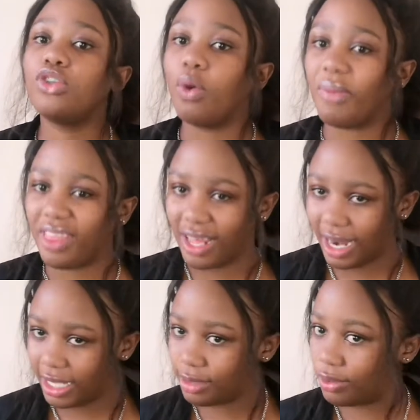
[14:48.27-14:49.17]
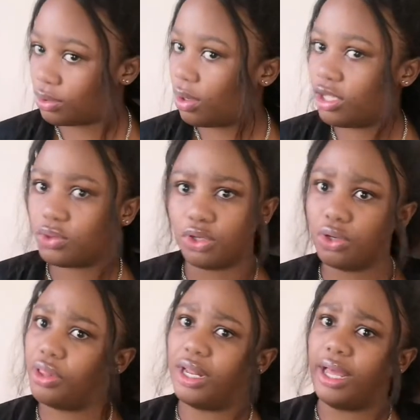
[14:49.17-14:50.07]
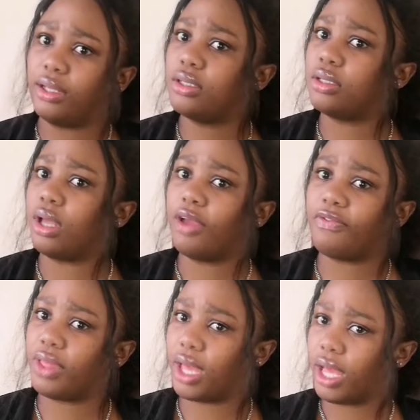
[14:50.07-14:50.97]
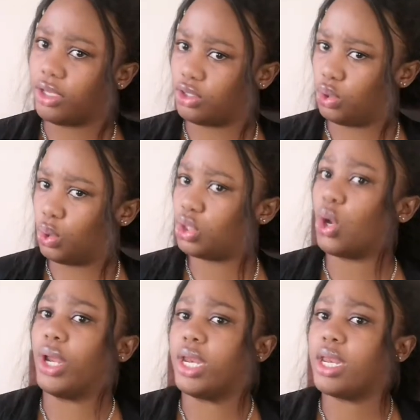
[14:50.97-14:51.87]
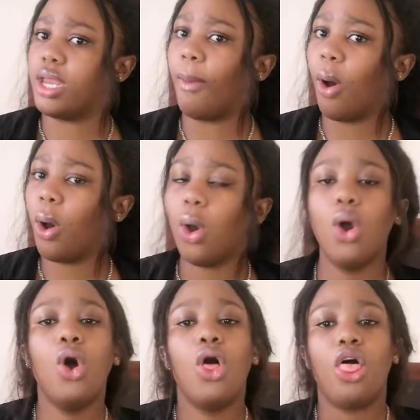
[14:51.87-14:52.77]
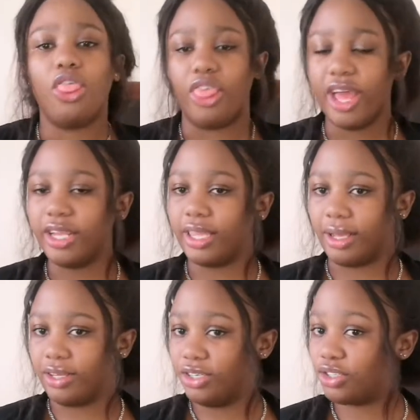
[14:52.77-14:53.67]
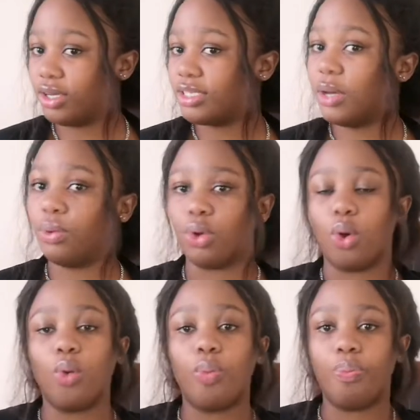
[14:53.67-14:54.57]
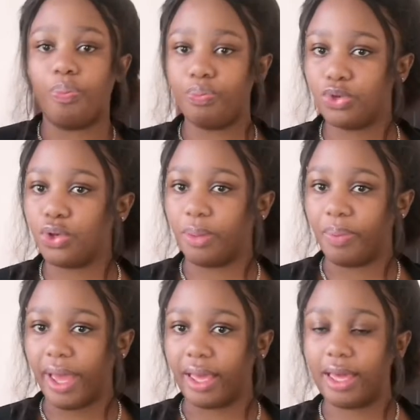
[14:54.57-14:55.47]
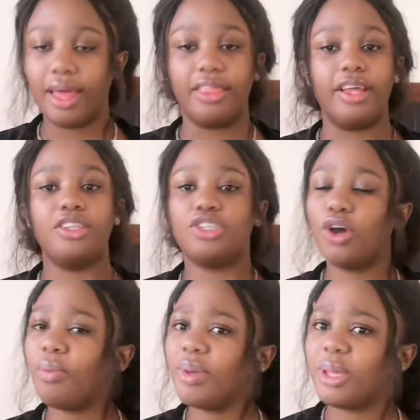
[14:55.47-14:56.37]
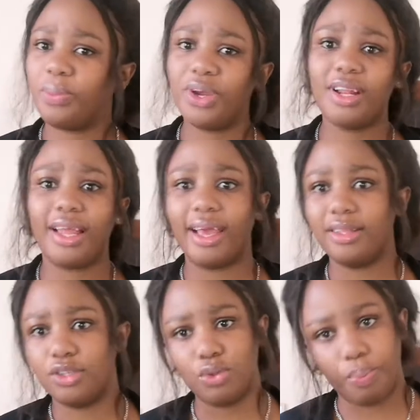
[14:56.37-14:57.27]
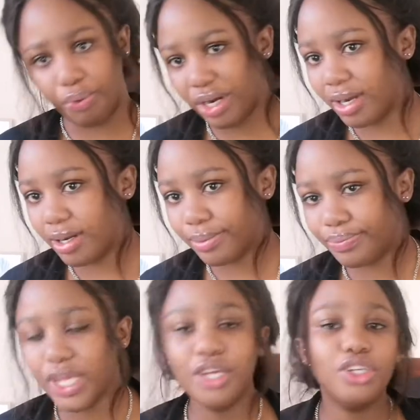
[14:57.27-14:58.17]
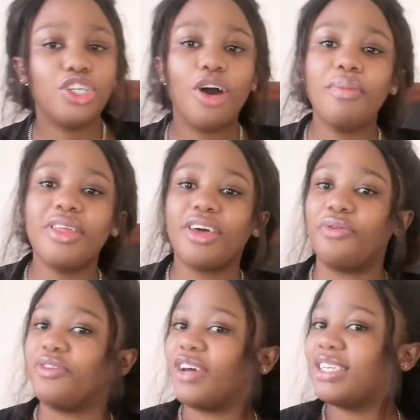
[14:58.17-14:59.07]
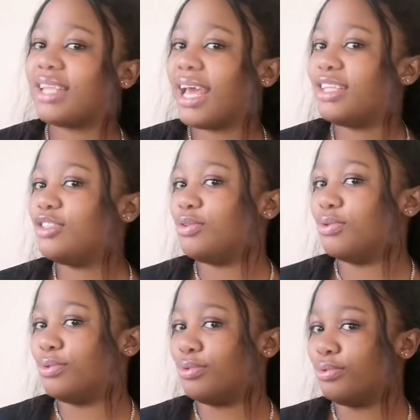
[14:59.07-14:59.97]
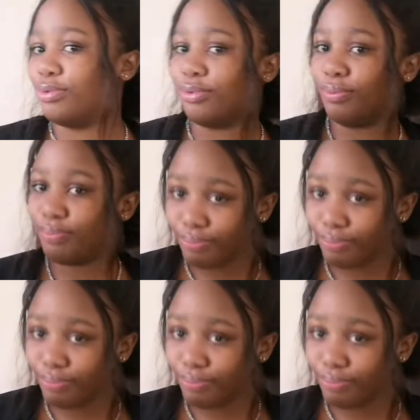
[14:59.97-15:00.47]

show me the lights. You can't switch on the lights if the car is not on. Then the instructor will go to the back and then show me the brake lights, you brake. Show me the reverse lights, you